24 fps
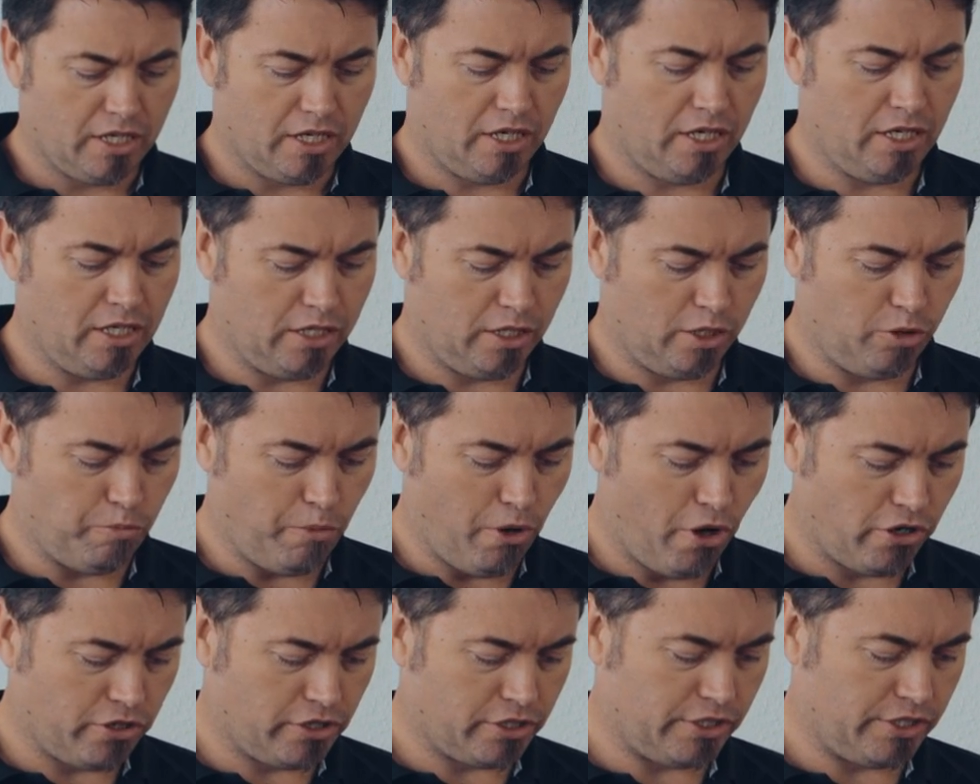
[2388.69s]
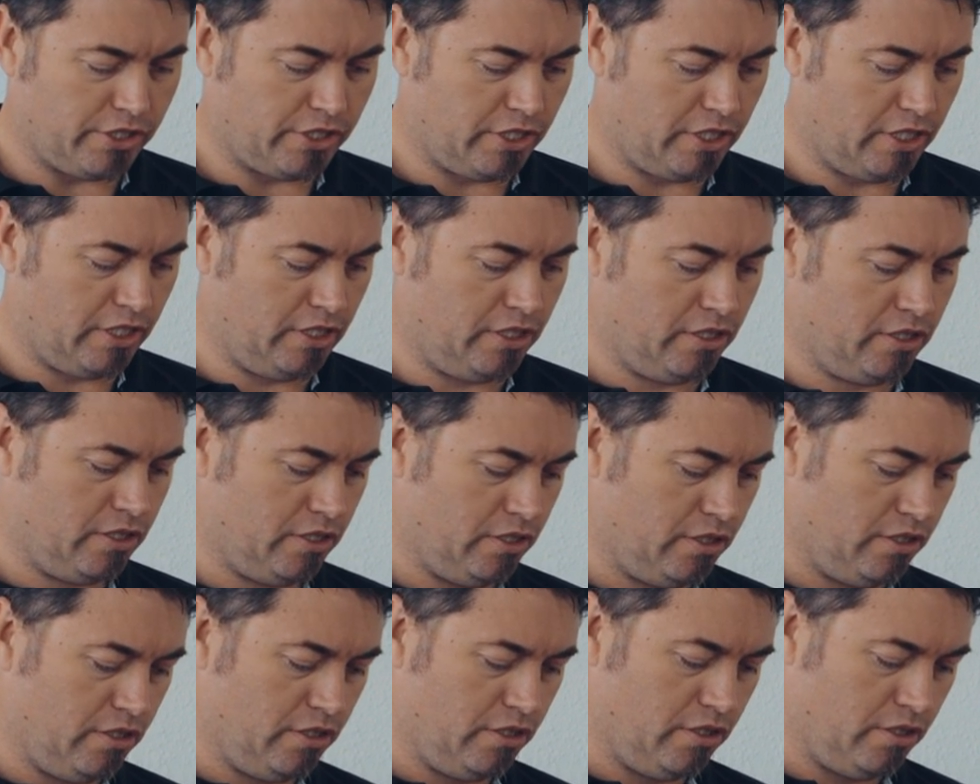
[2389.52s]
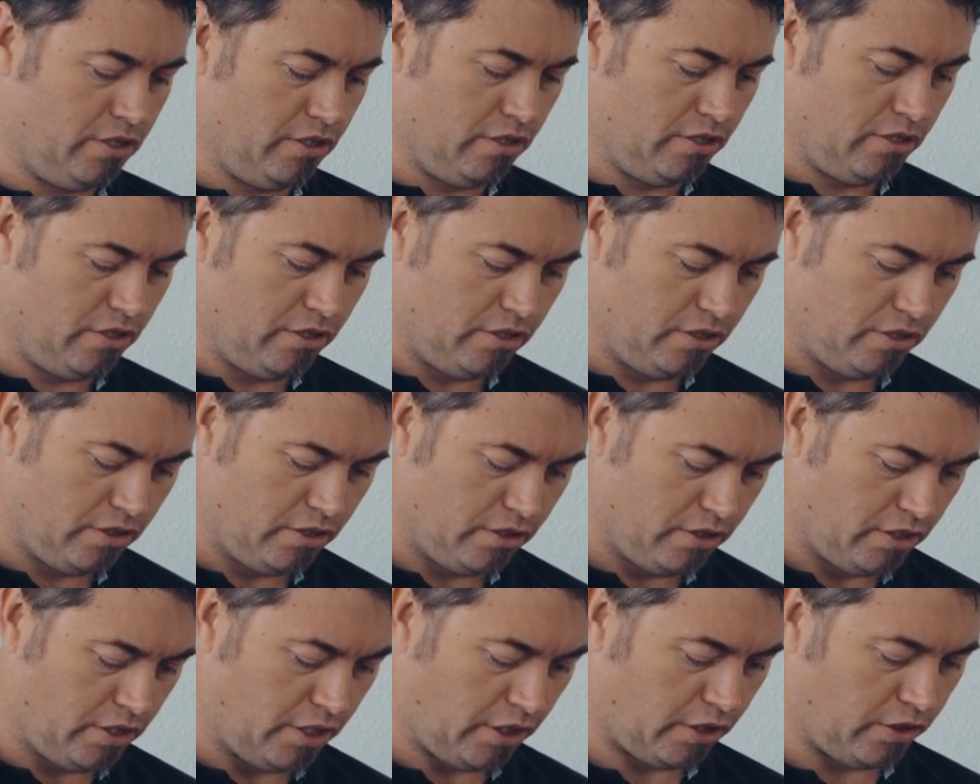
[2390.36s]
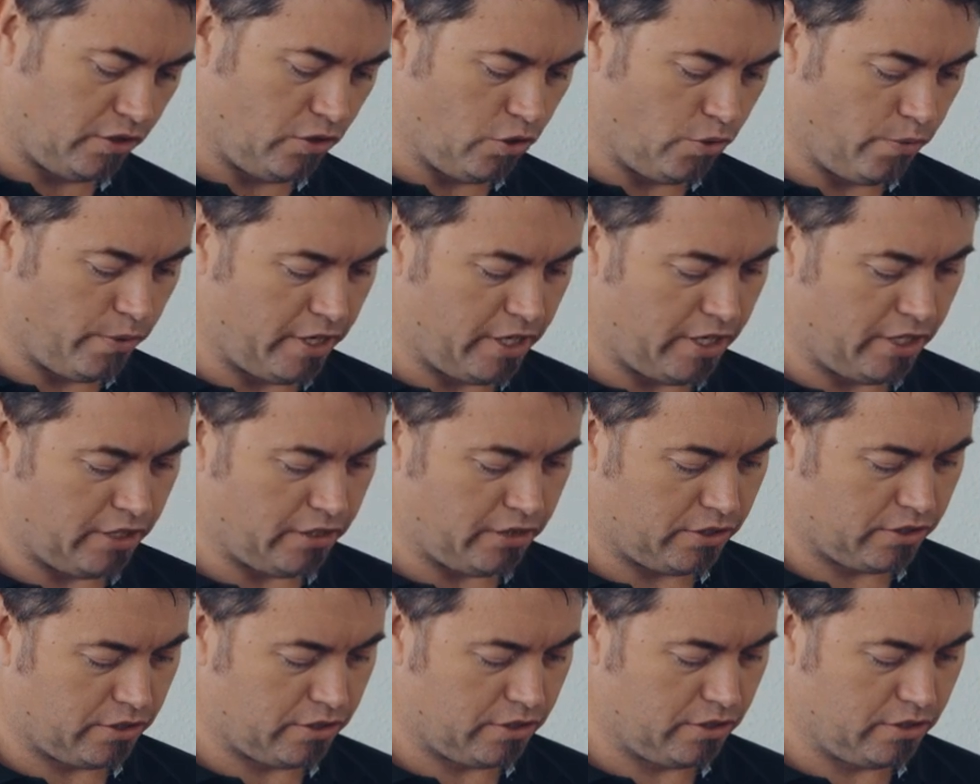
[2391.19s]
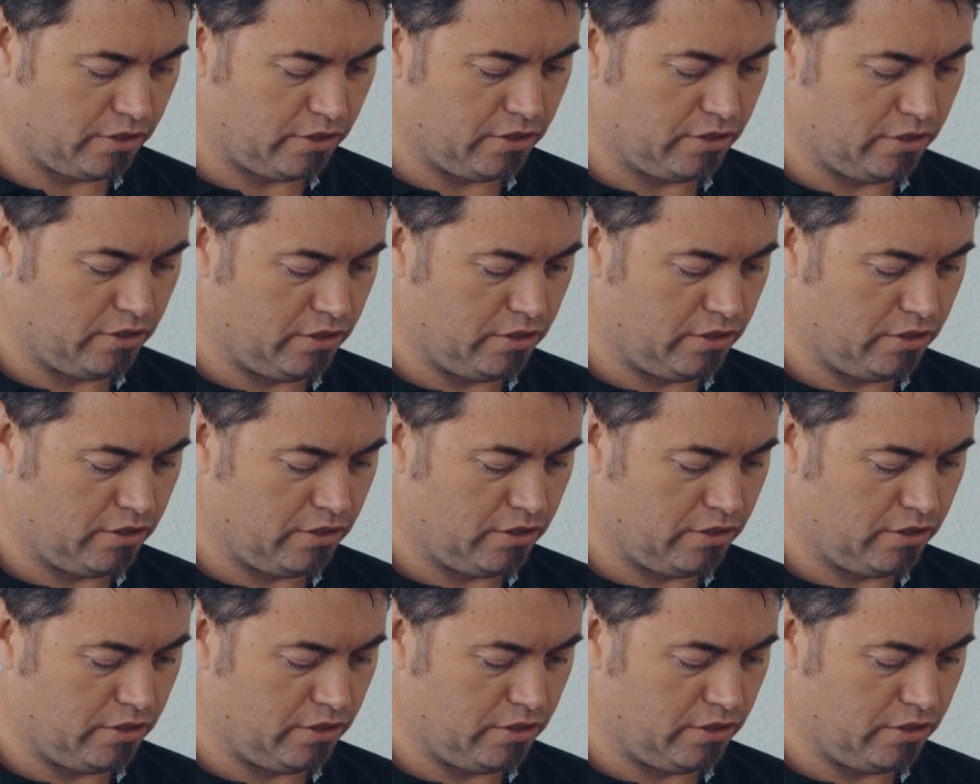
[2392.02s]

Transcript: In an emergency, you can always